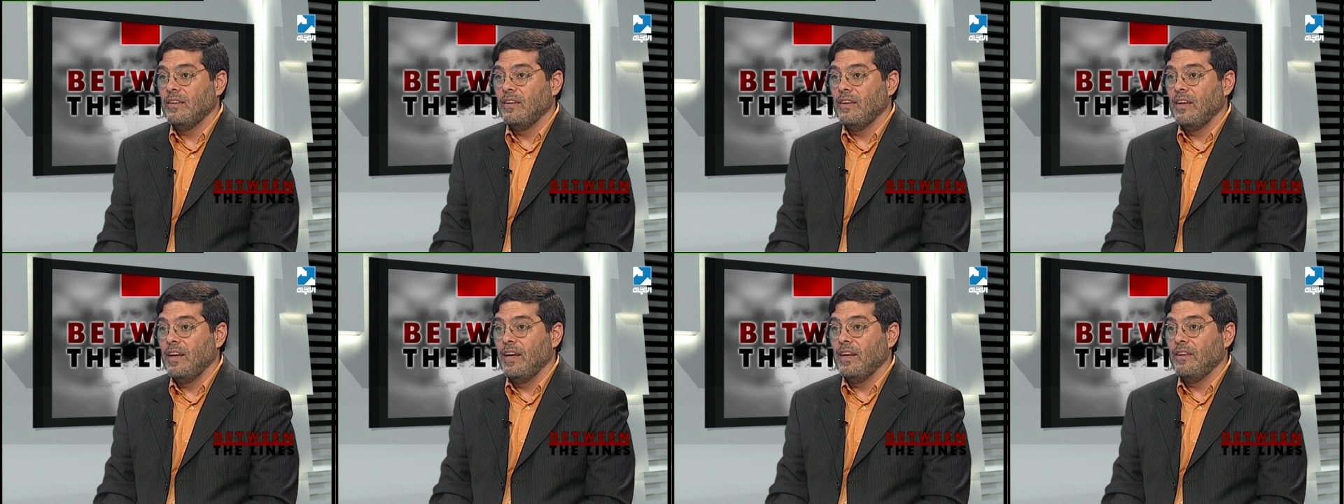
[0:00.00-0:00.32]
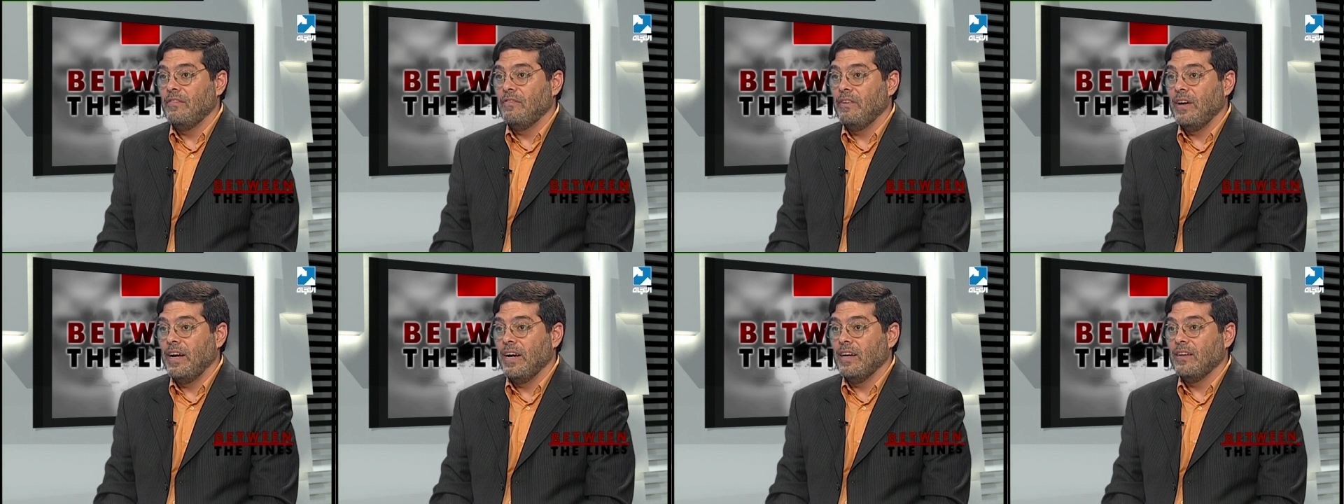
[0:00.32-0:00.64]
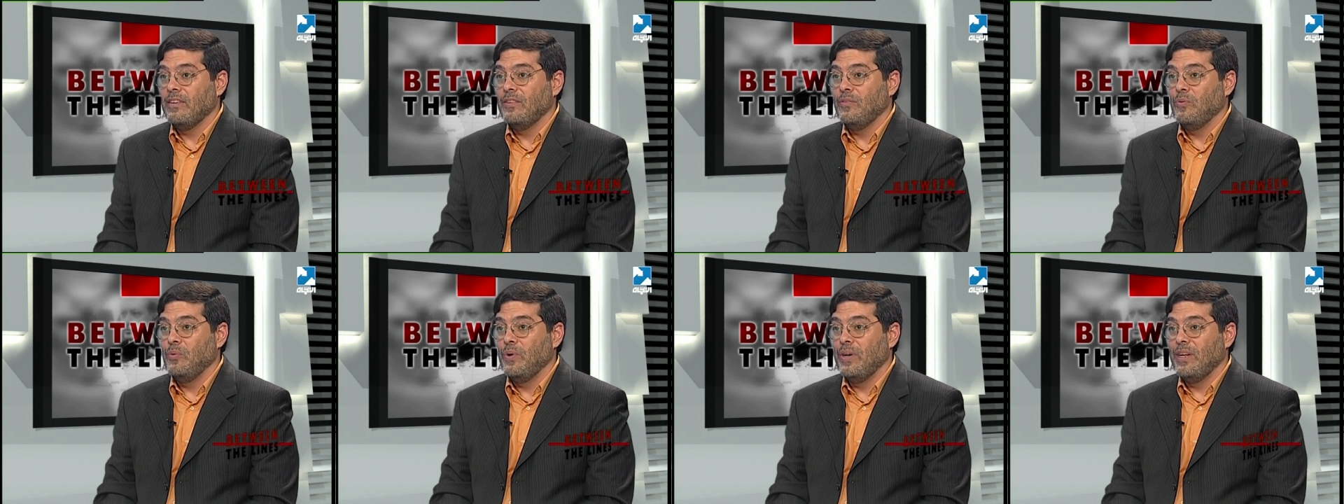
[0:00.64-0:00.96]
In fact,
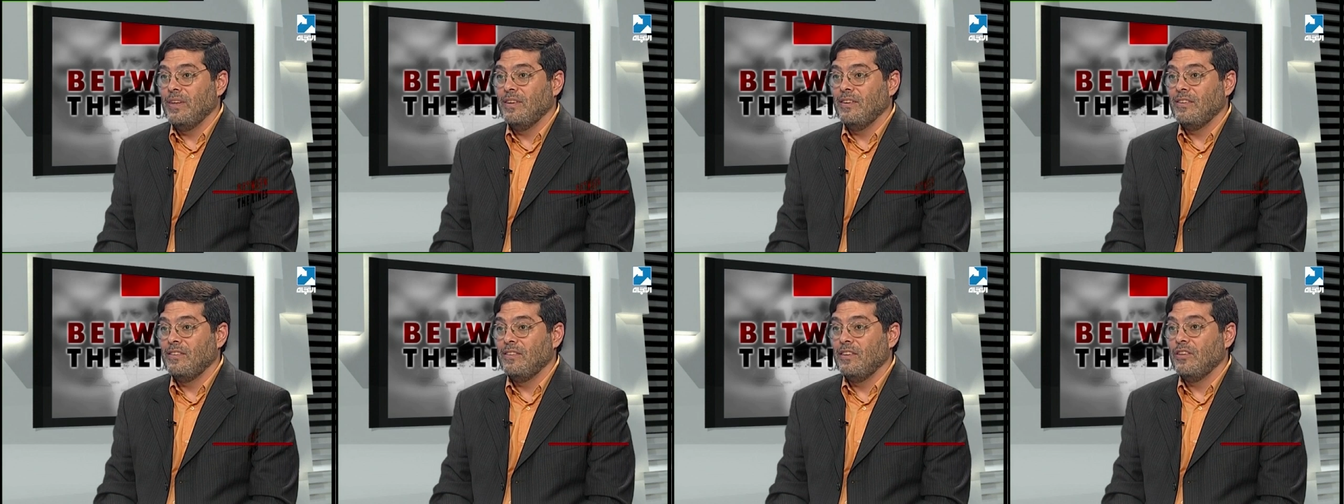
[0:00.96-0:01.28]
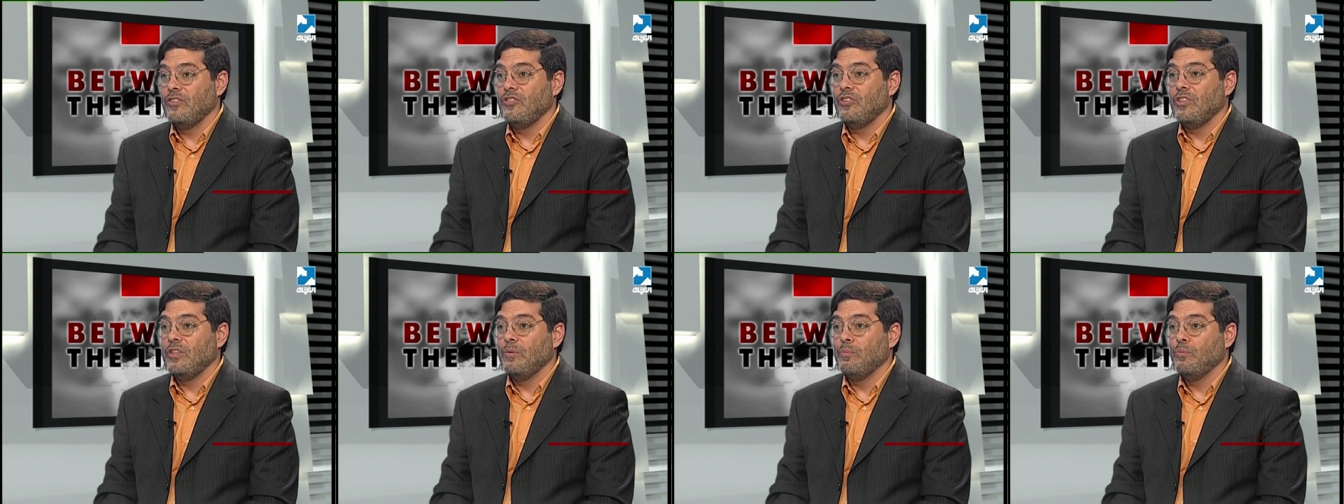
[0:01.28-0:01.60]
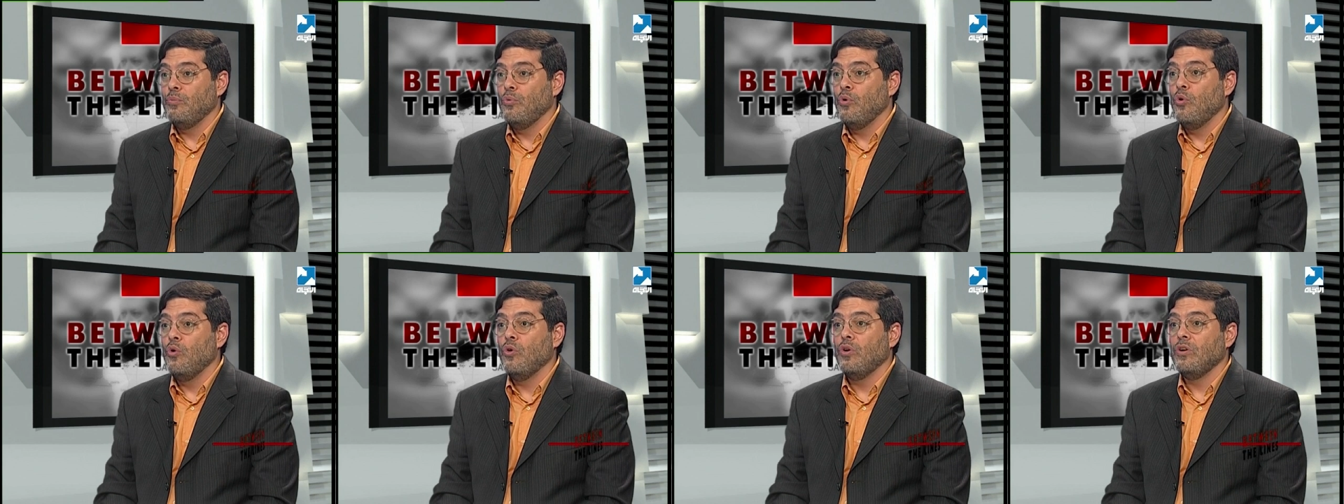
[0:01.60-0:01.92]
when such an
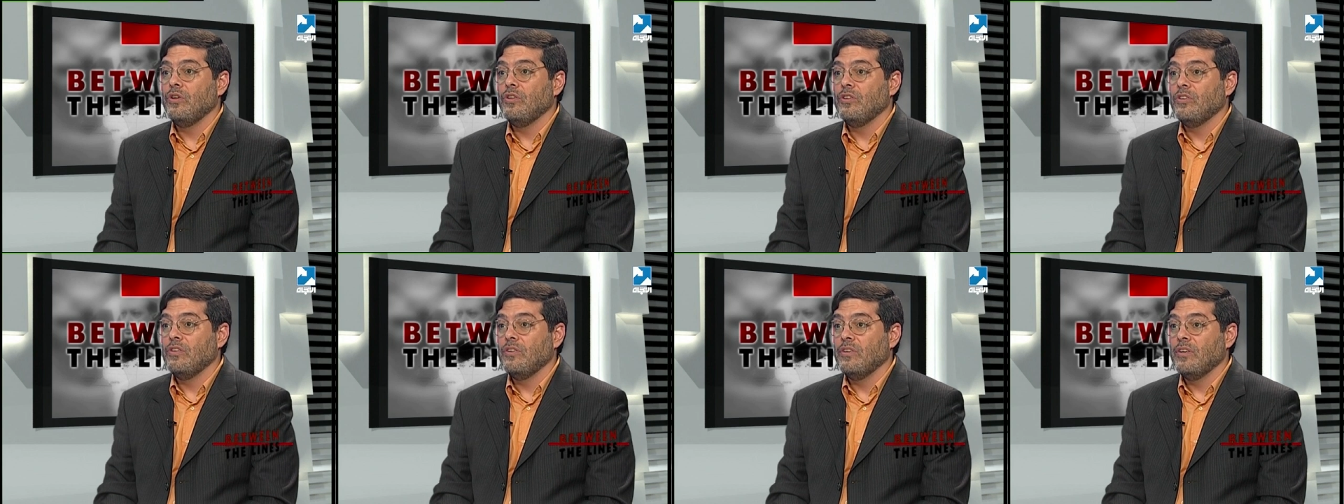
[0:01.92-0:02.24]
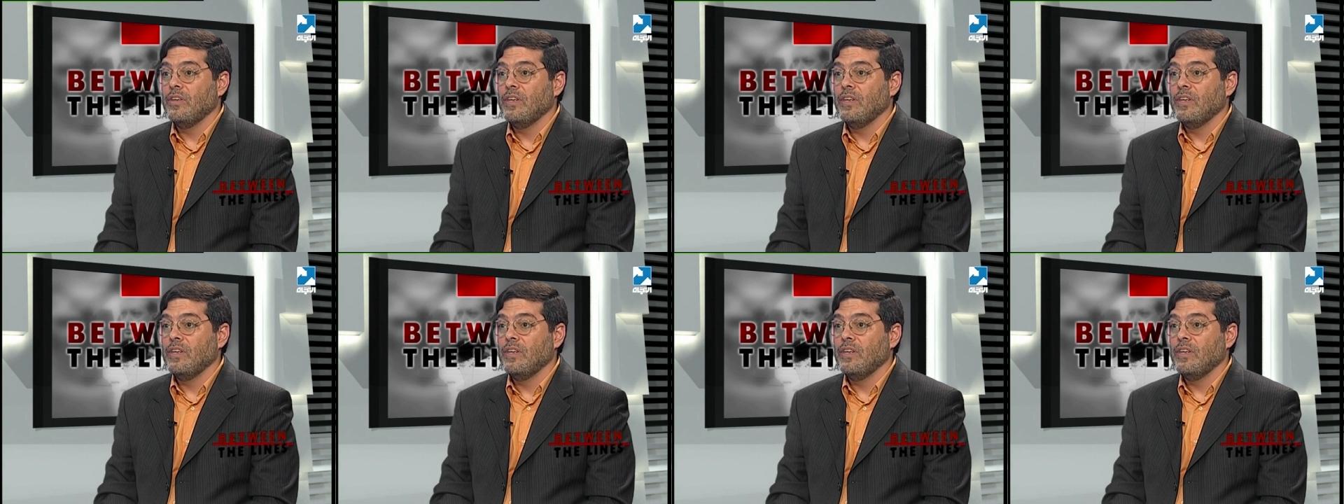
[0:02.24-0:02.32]
important